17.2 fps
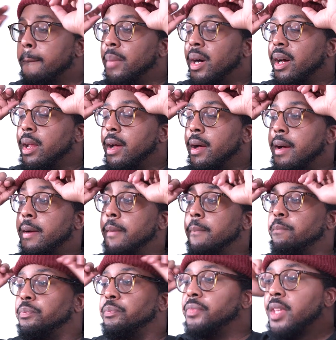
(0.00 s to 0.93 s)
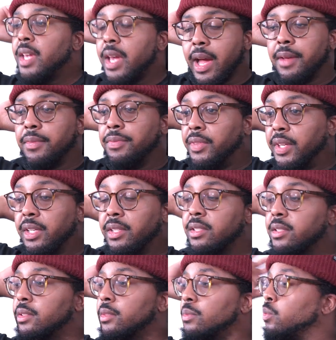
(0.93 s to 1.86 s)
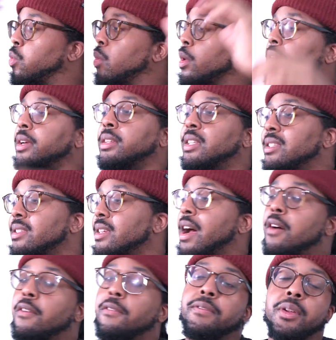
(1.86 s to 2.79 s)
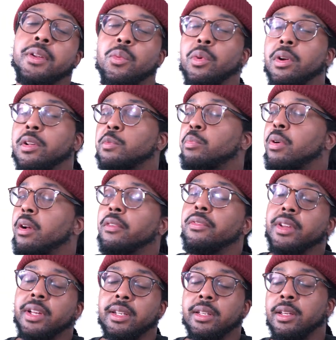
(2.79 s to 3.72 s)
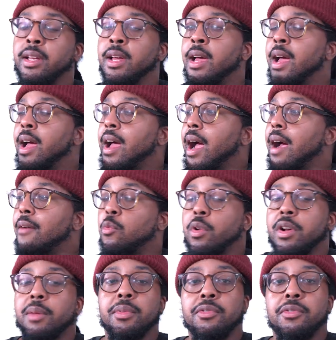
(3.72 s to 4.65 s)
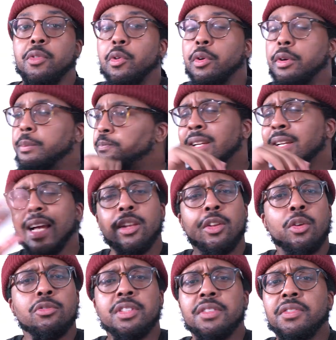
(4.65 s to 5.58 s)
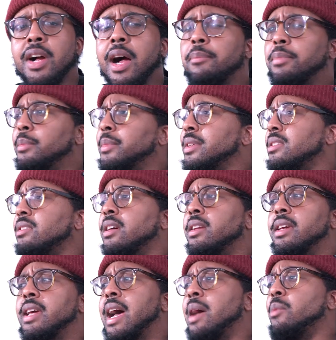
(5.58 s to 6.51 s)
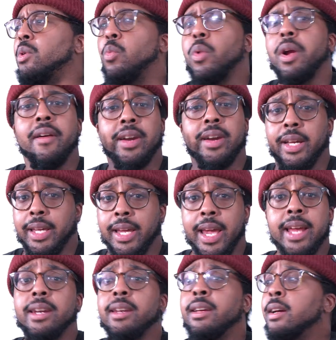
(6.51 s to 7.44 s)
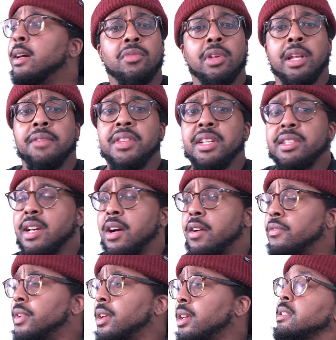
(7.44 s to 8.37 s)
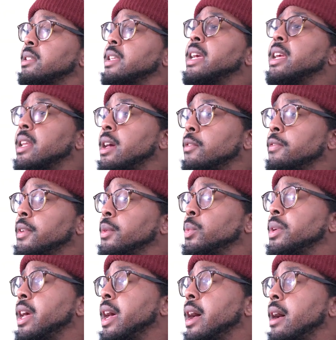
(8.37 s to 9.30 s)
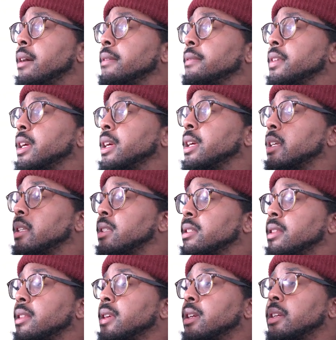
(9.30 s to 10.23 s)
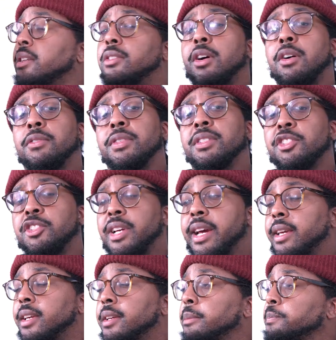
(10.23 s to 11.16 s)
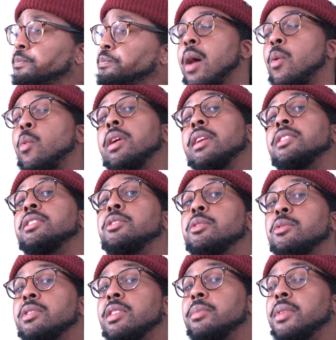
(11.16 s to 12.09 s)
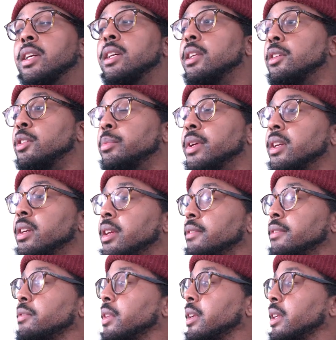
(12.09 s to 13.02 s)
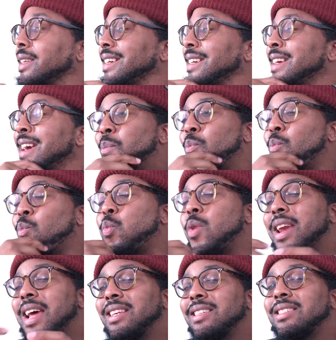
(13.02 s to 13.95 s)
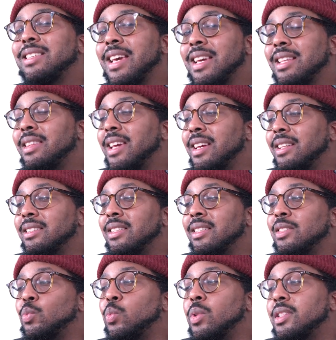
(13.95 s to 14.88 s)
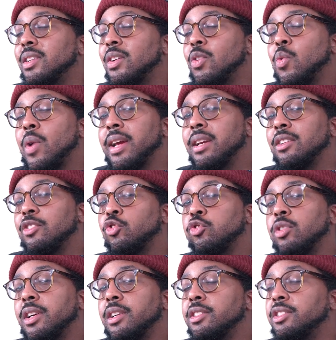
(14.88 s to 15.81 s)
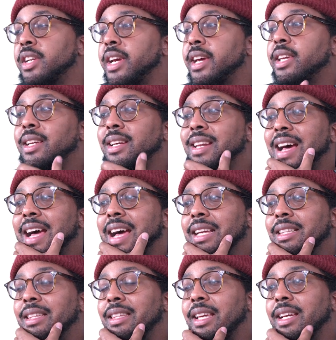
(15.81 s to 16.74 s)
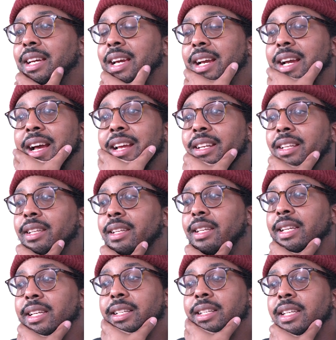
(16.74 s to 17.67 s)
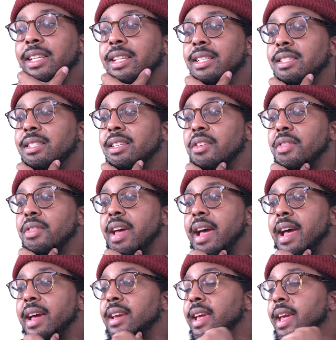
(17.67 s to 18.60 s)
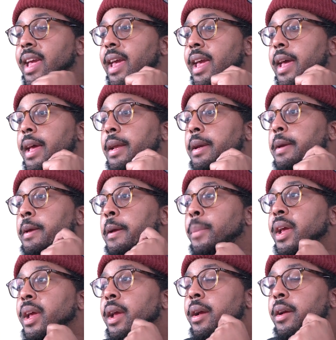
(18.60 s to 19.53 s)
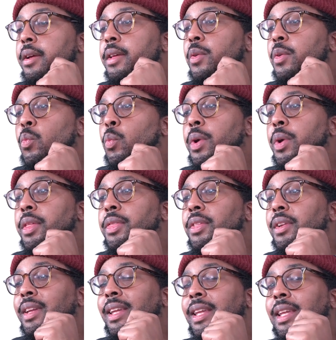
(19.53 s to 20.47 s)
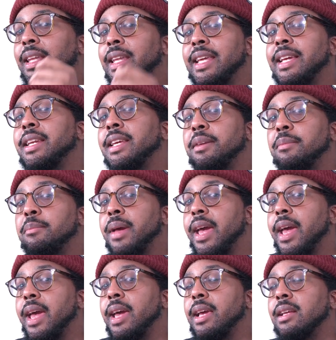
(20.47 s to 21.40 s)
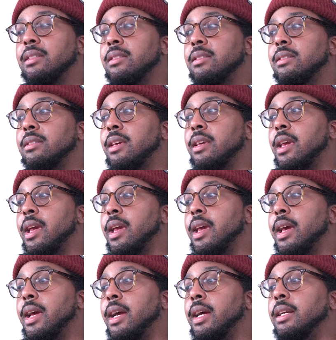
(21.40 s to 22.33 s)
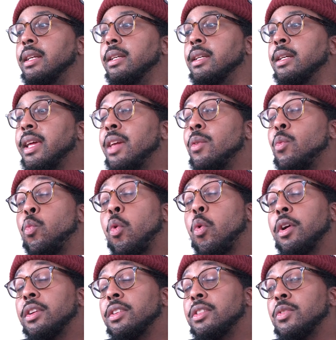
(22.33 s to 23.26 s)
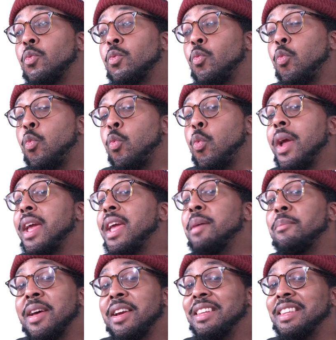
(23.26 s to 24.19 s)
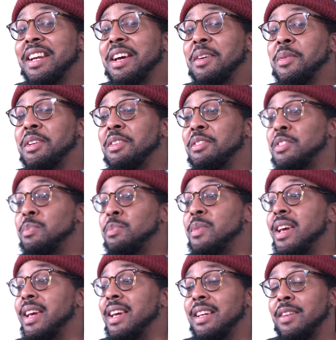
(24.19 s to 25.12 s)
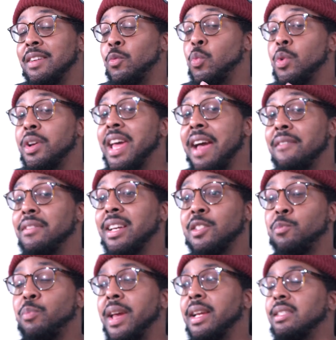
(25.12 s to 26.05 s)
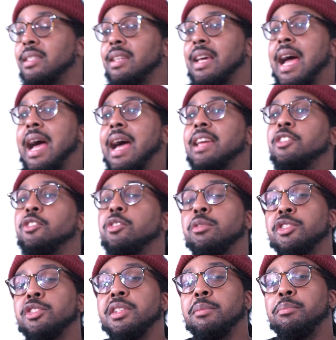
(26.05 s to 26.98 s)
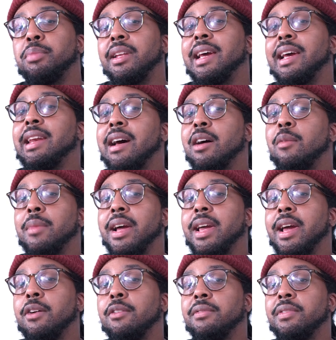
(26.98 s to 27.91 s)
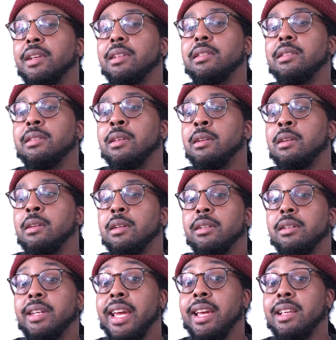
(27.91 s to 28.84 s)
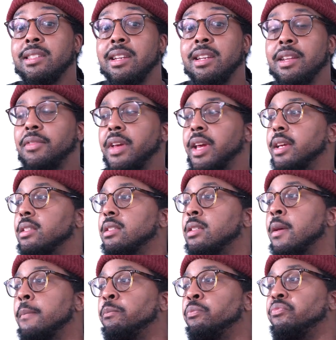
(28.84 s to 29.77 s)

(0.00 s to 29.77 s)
But yeah, this outfit works perfectly. I've worn it before, got loads of compliments on it. I will wear it again. Love this outfit. Second outfit we have is the Dolphins jacket. I wanted to do something a little bit differently. When I said that this wasn't quite a trucker jacket, I think I kind of leaned into that and paired it with linen pants. And it worked way better than I would have expected. I usually plan out my outfits days in advance.